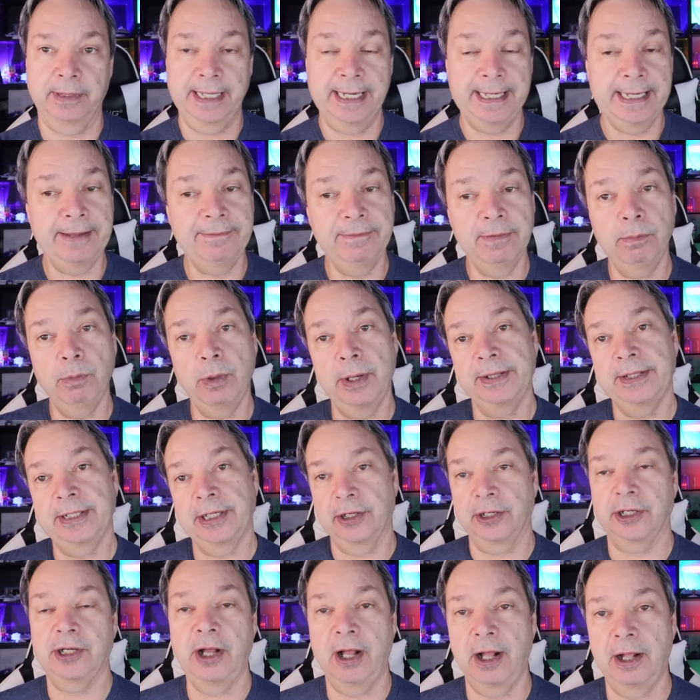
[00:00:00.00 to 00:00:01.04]
And even when
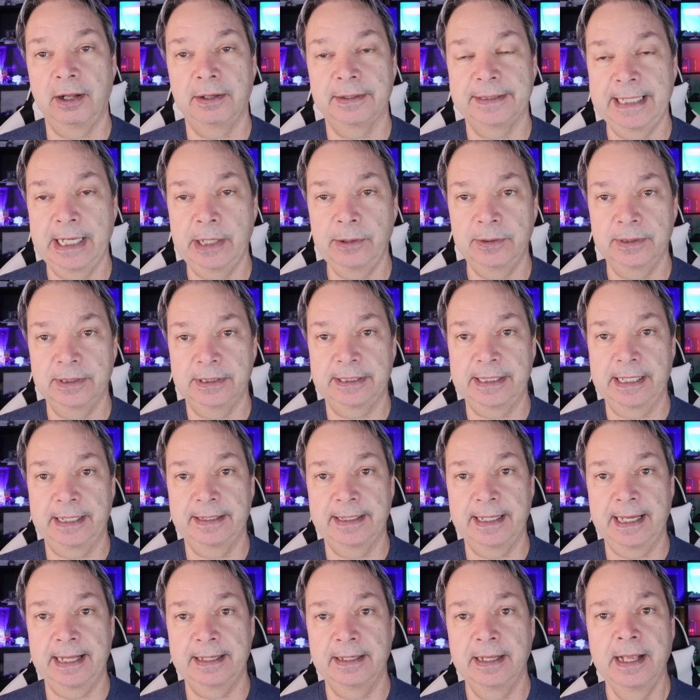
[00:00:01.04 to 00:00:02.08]
they're called out and said
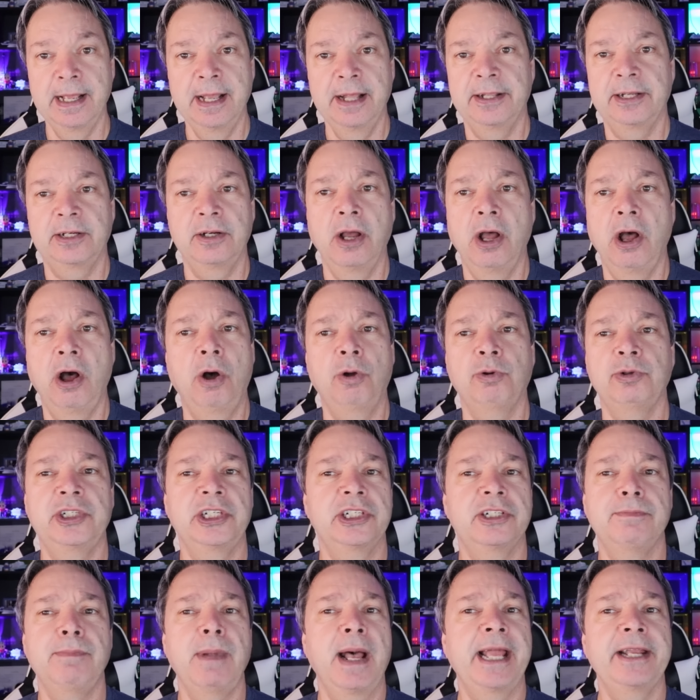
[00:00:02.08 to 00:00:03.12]
that, oh,
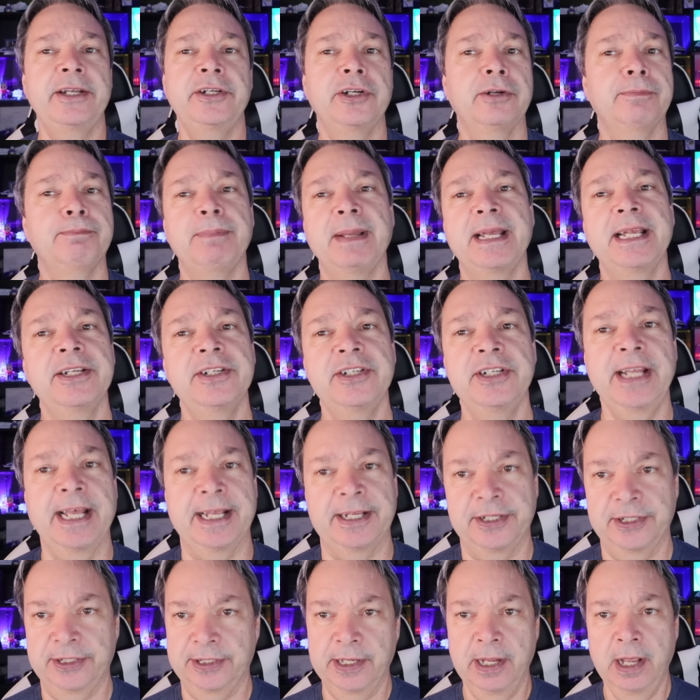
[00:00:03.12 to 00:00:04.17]
just mind your
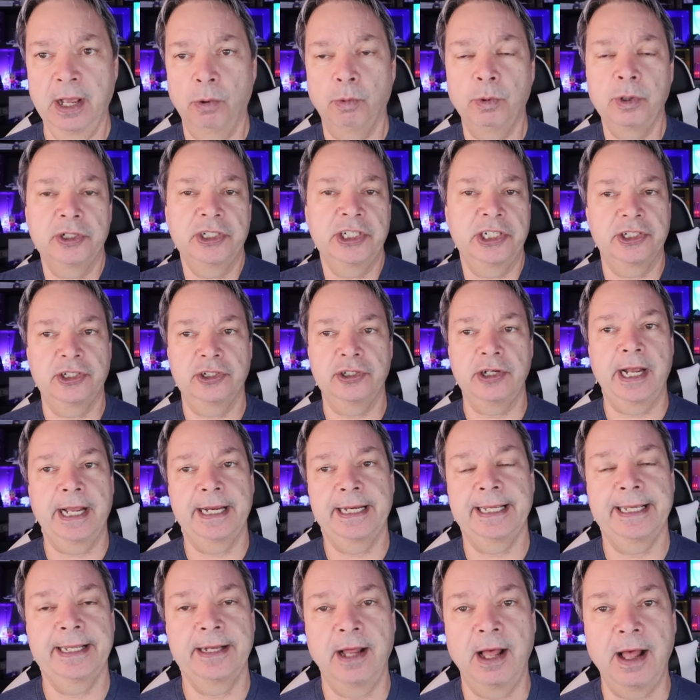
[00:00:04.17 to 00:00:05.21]
business. We're just trying
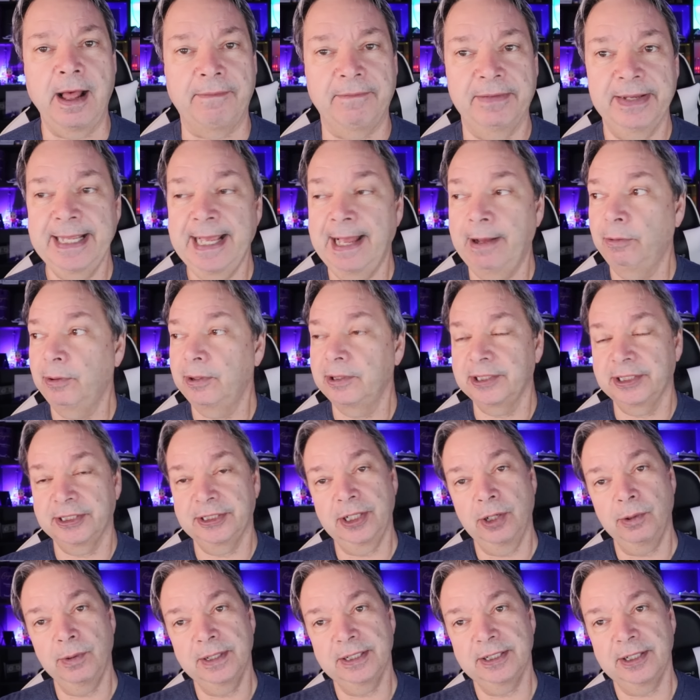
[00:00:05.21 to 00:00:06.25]
to get off. Yeah, well,
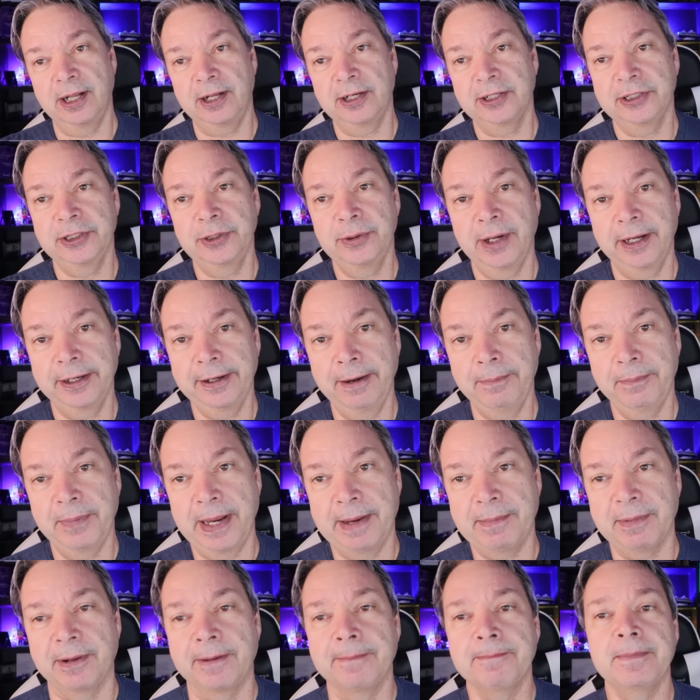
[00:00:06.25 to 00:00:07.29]
so is all 200
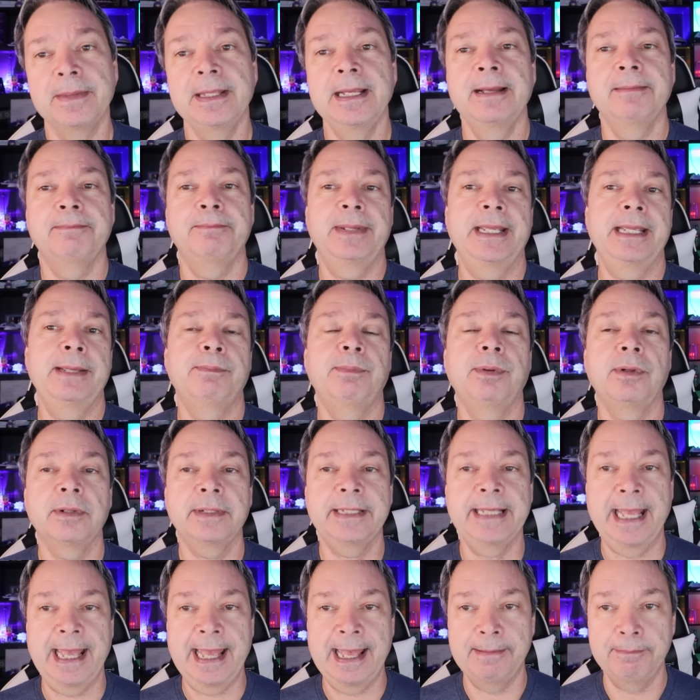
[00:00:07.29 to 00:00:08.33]
people. People
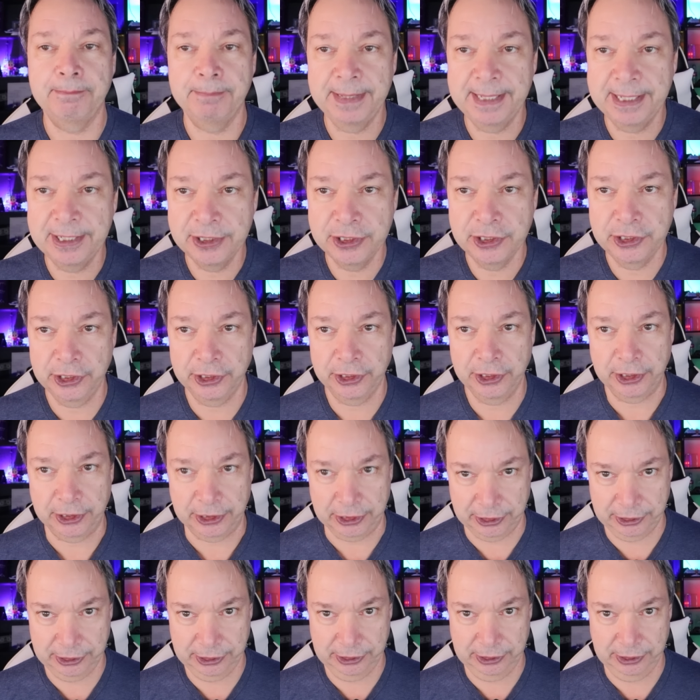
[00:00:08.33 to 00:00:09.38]
can be
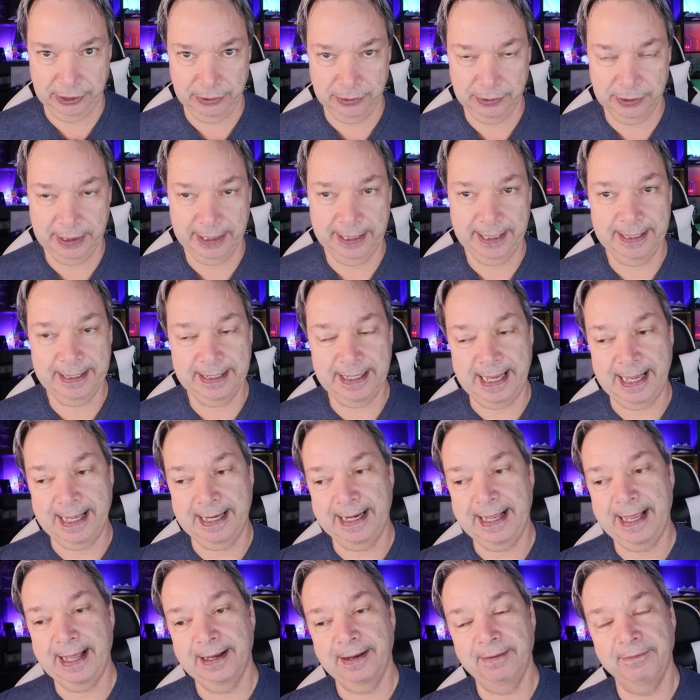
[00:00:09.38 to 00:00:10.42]
jerks, right?
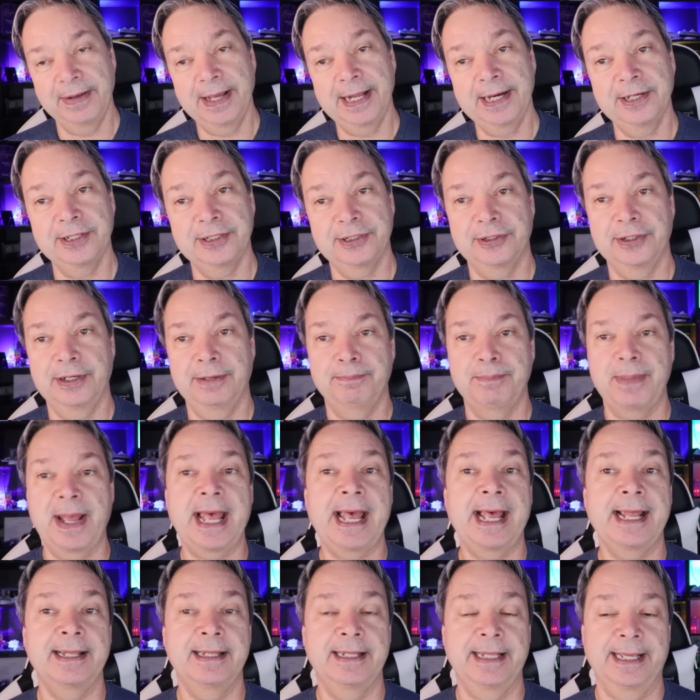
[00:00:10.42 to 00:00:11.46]
And elevators are a
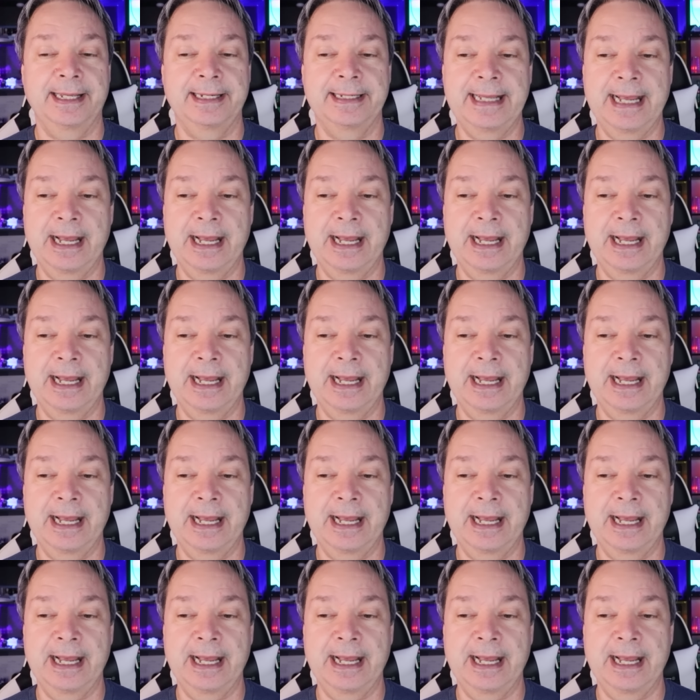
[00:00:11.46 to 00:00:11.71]
bad thing.